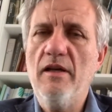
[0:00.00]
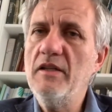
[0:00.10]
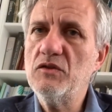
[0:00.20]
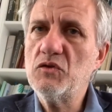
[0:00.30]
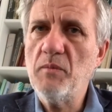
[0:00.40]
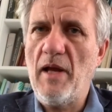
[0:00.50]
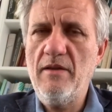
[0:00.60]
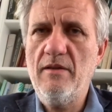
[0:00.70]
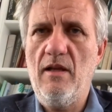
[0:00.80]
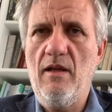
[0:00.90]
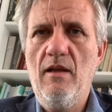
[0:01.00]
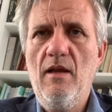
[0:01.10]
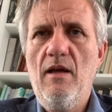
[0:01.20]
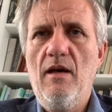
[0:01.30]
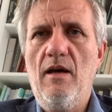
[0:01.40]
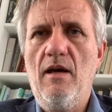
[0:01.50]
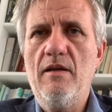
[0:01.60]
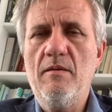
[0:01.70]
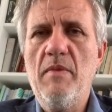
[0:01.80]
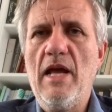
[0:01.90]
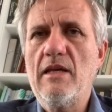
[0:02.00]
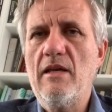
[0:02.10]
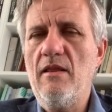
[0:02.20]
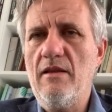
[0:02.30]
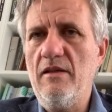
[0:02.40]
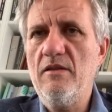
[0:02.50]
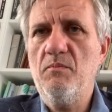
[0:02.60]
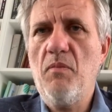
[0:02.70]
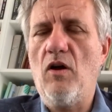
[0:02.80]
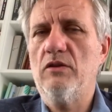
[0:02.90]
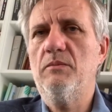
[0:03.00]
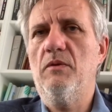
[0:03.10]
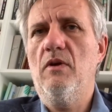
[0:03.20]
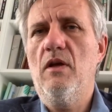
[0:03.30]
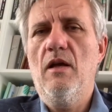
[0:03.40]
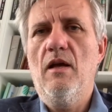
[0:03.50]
instrumental in making this possible.